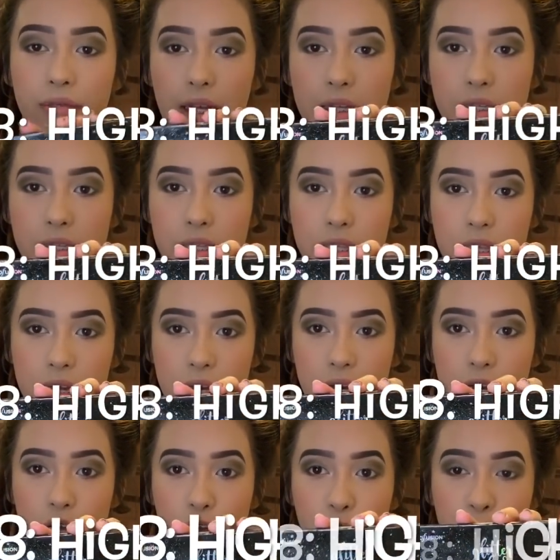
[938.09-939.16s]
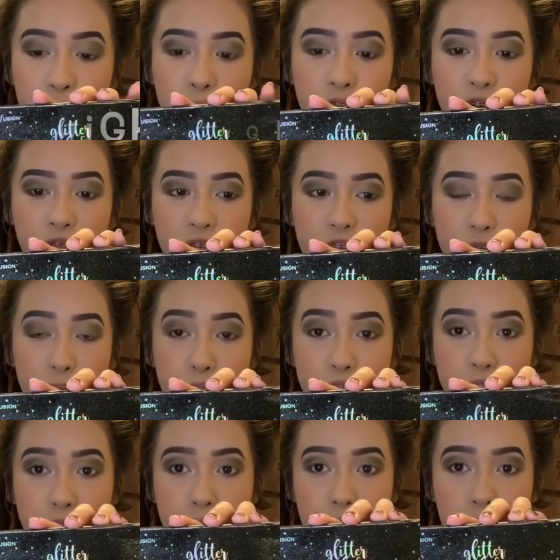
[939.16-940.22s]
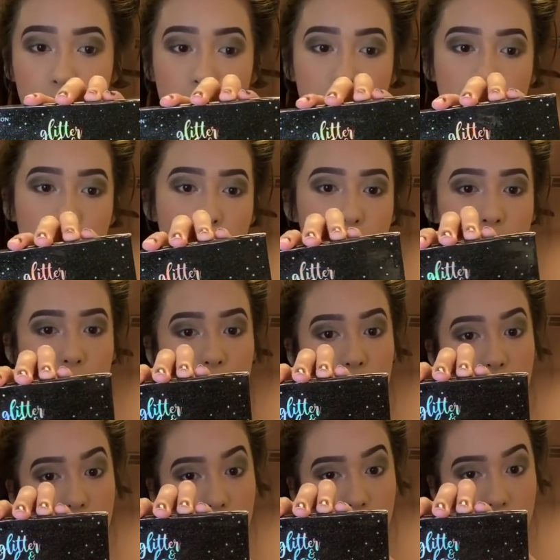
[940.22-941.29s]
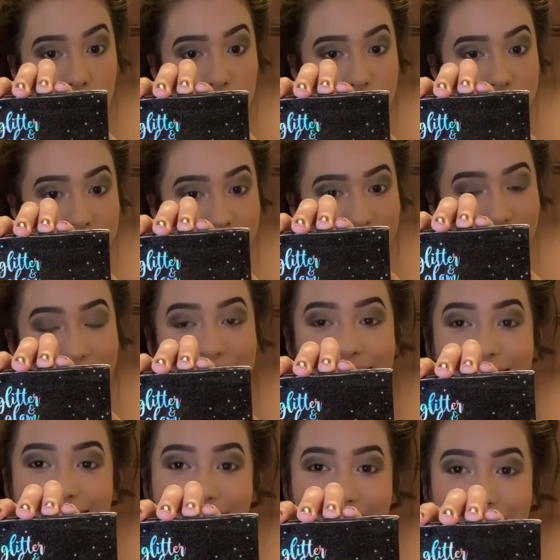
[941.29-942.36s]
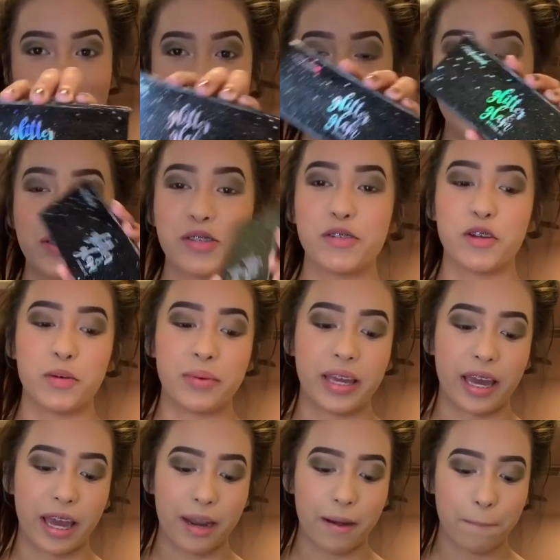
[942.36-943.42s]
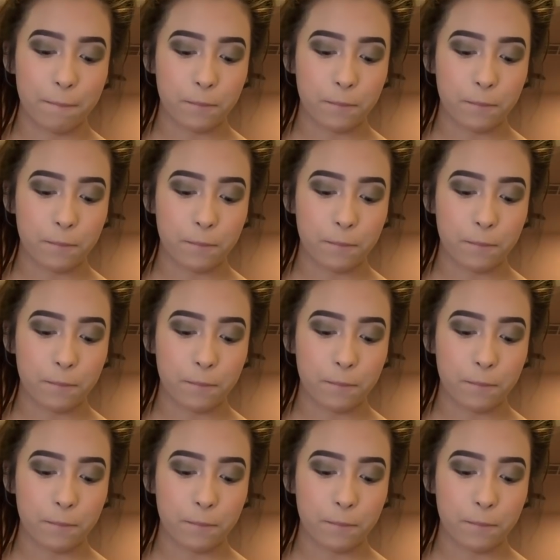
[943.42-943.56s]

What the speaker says: It's the Profusion Glitter and Glam Strobe Kit.